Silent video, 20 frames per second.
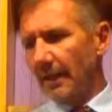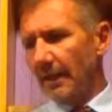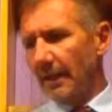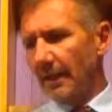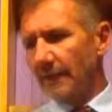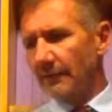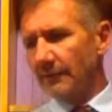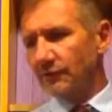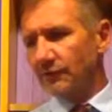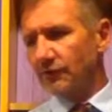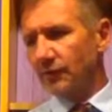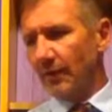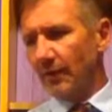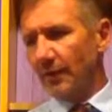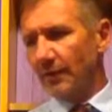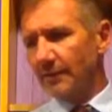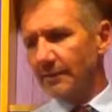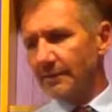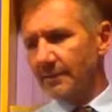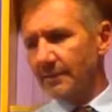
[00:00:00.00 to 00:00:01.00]
at the
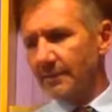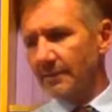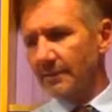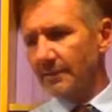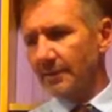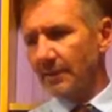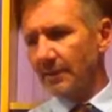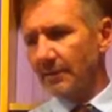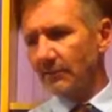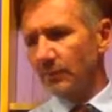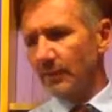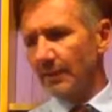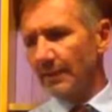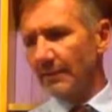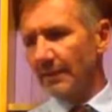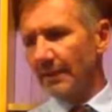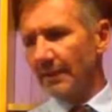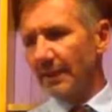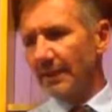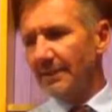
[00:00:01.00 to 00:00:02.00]
trial is concerned
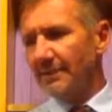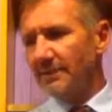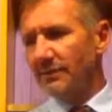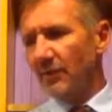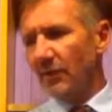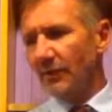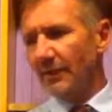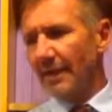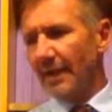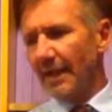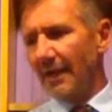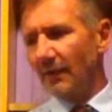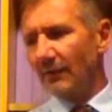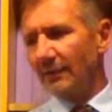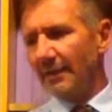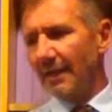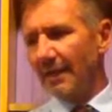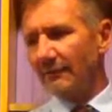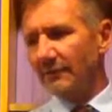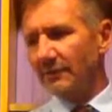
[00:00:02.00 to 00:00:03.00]
with is not how
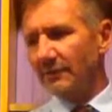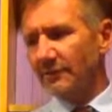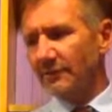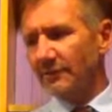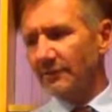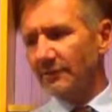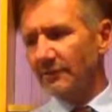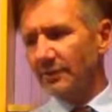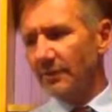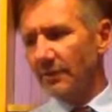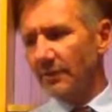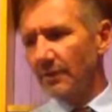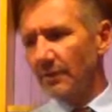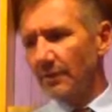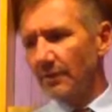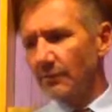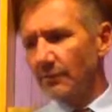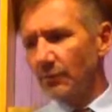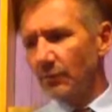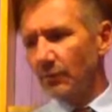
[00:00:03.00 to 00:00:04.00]
the evidence
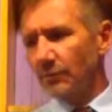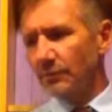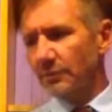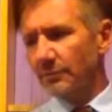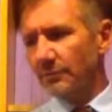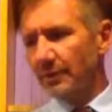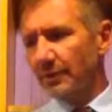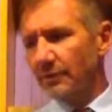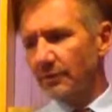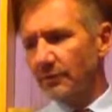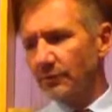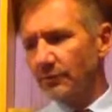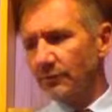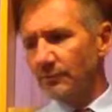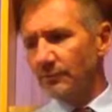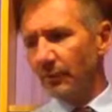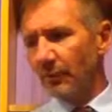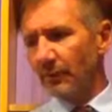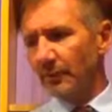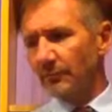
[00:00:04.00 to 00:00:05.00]
sought to be
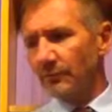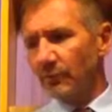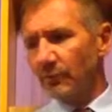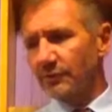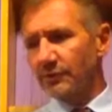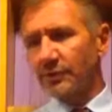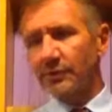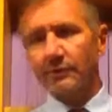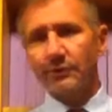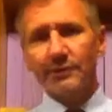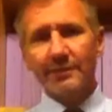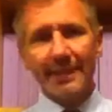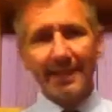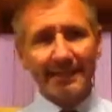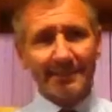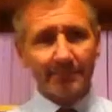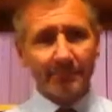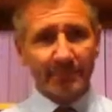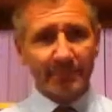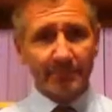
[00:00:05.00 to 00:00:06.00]
adduced by the prosecution
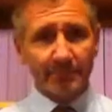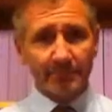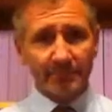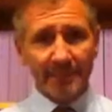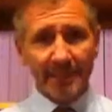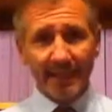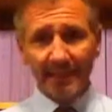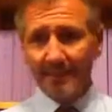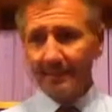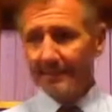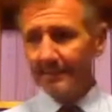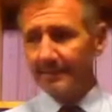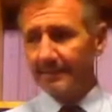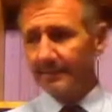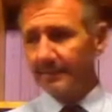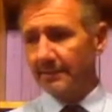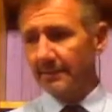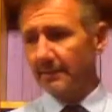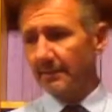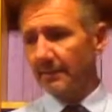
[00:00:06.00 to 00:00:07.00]
has been
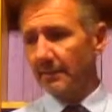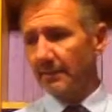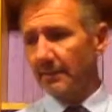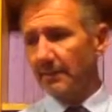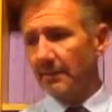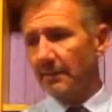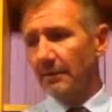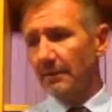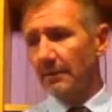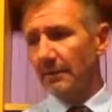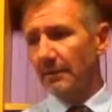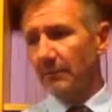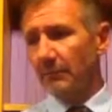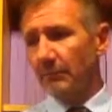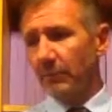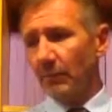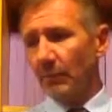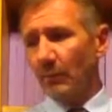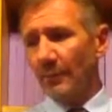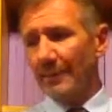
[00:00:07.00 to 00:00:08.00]
obtained,
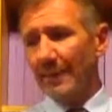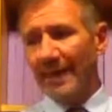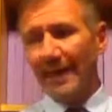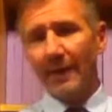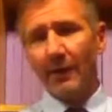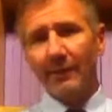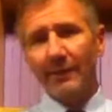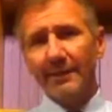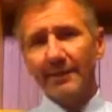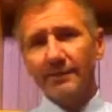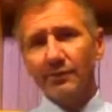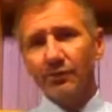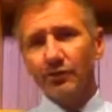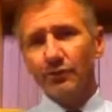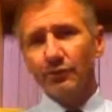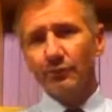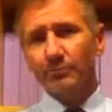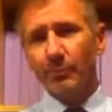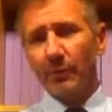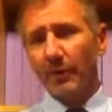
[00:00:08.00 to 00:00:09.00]
but with how it is
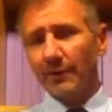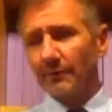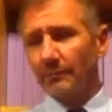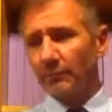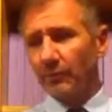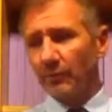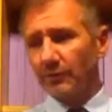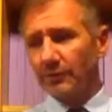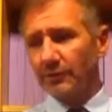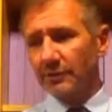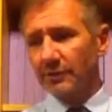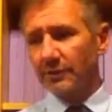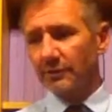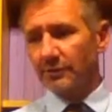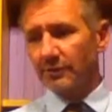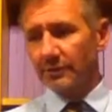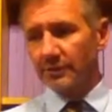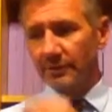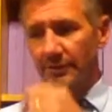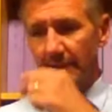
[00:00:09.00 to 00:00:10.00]
used by the
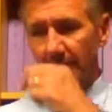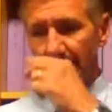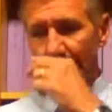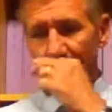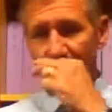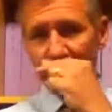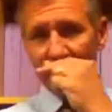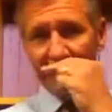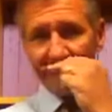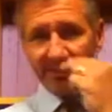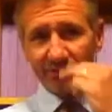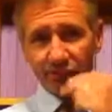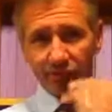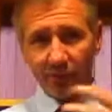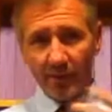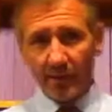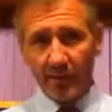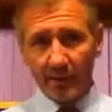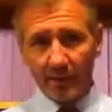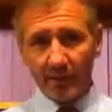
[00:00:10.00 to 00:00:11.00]
prosecution at
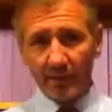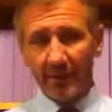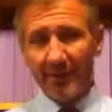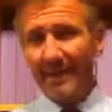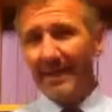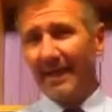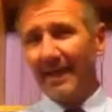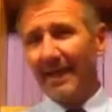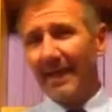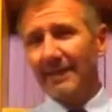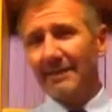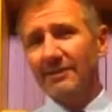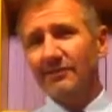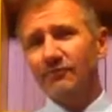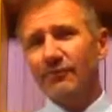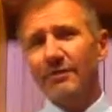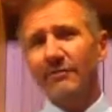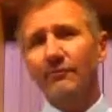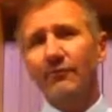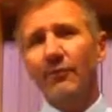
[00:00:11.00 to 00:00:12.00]
trial. And he's
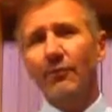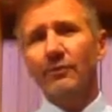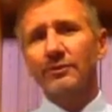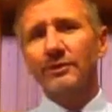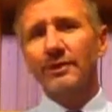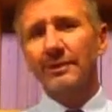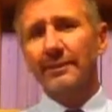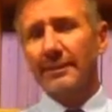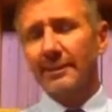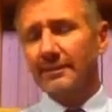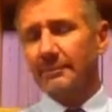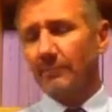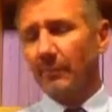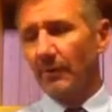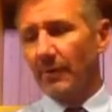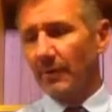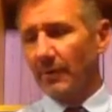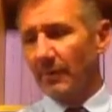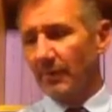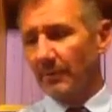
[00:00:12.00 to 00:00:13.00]
reinforced in this
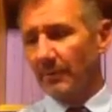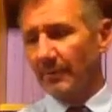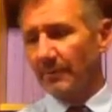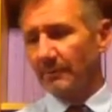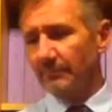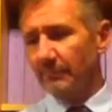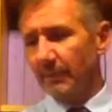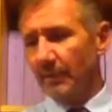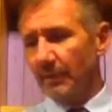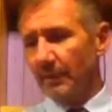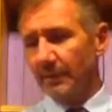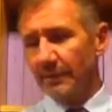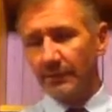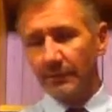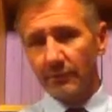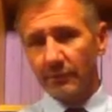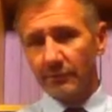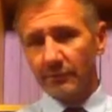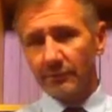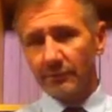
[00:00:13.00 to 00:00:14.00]
by a comment by
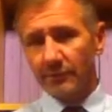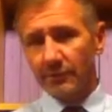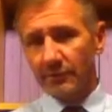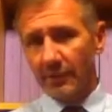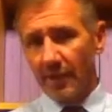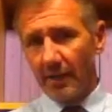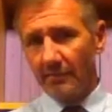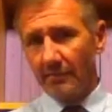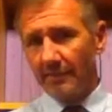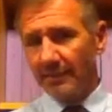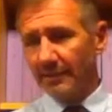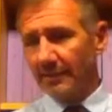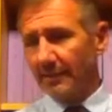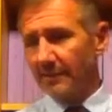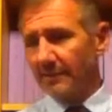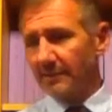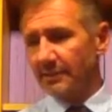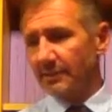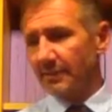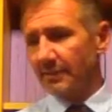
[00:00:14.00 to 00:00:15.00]
Lord Scarman in
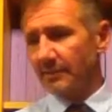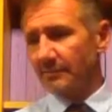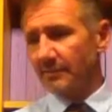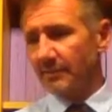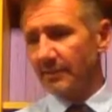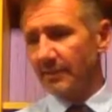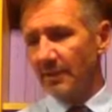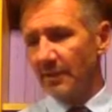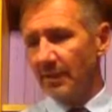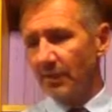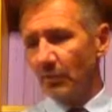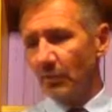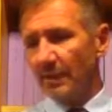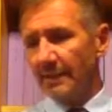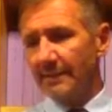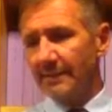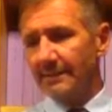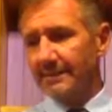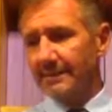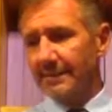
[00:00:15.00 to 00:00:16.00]
his judgment when
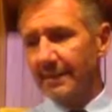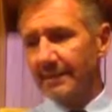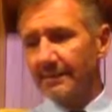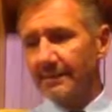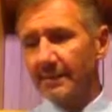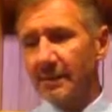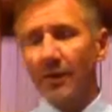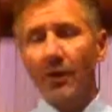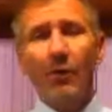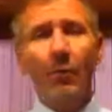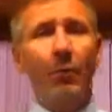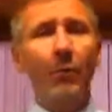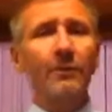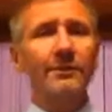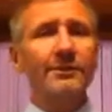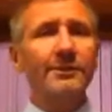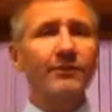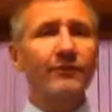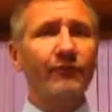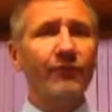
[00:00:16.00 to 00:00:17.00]
he says, what
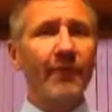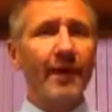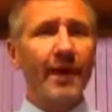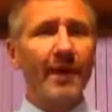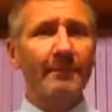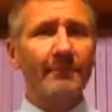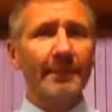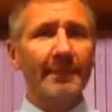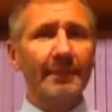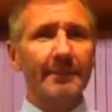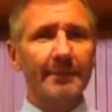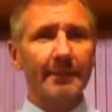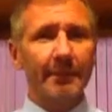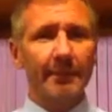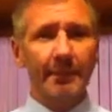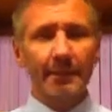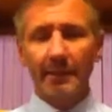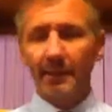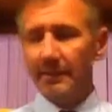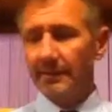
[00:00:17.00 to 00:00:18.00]
does fair mean
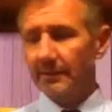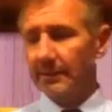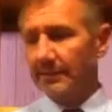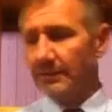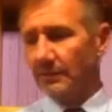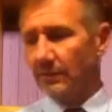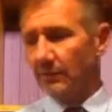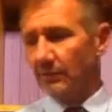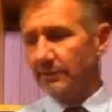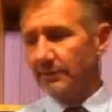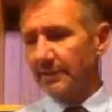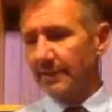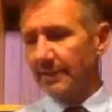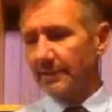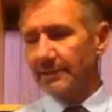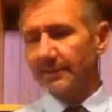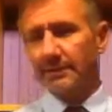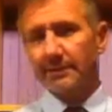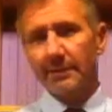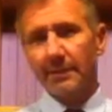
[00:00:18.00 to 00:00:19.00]
in this
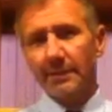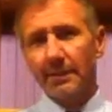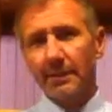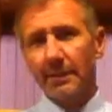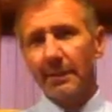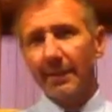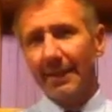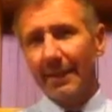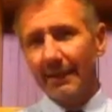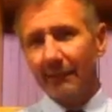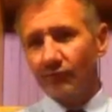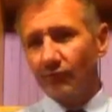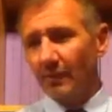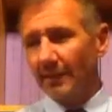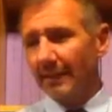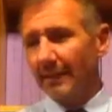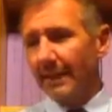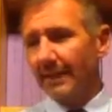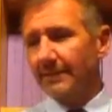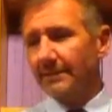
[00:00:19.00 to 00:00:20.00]
context? It
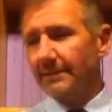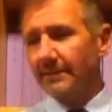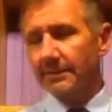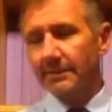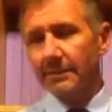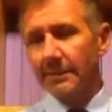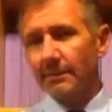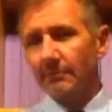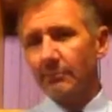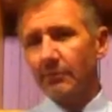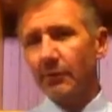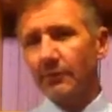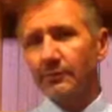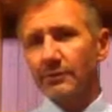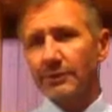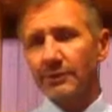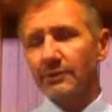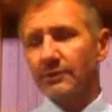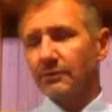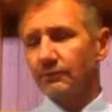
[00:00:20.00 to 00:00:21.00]
relates to the
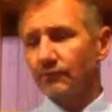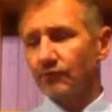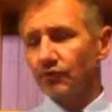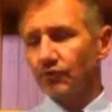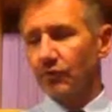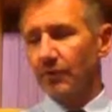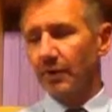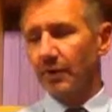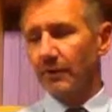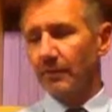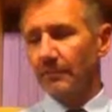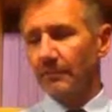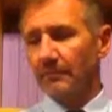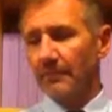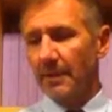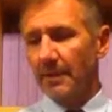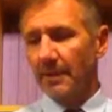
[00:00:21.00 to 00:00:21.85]
process of trial.